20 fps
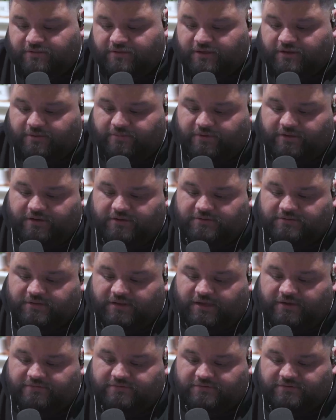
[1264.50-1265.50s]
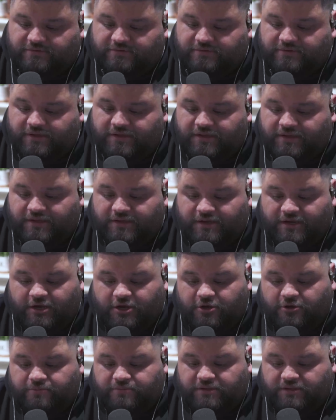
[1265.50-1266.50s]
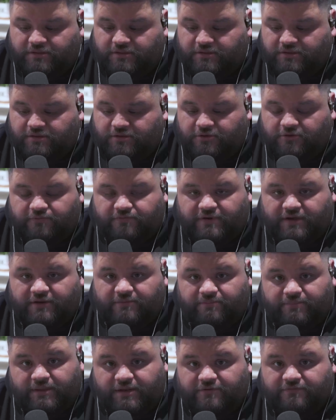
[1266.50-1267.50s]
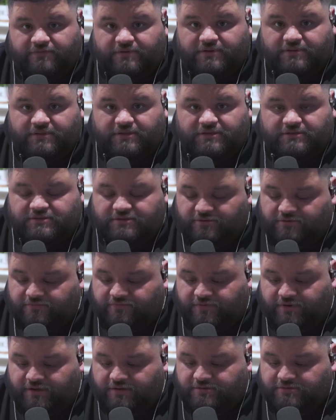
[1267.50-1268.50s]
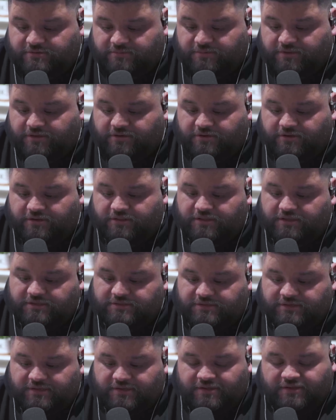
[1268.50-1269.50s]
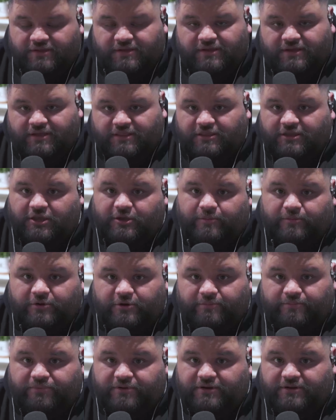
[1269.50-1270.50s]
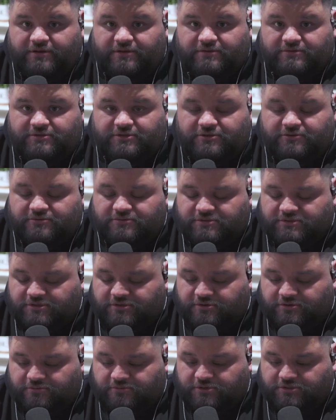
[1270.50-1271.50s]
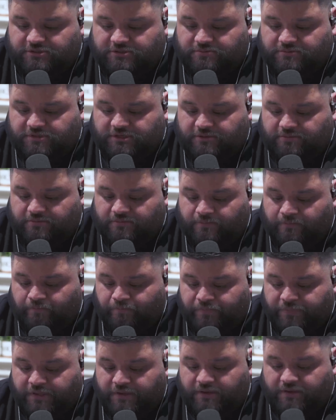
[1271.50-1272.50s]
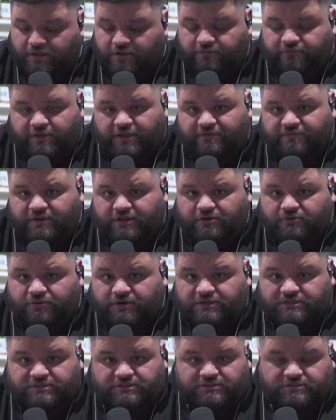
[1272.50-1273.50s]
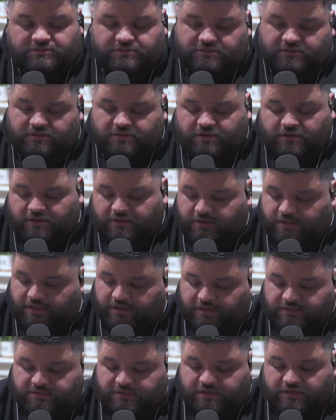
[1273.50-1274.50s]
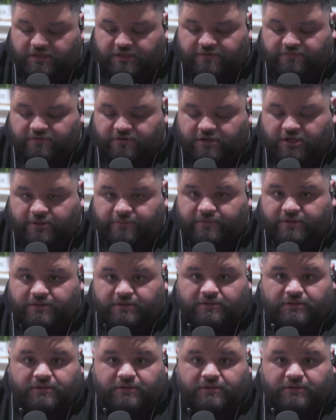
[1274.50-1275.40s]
anybody's life. So I hope that you find benefit in this, and you find something good in this, and they're able to put it to use in your worship team. And if you have any questions, like I said, leave a comment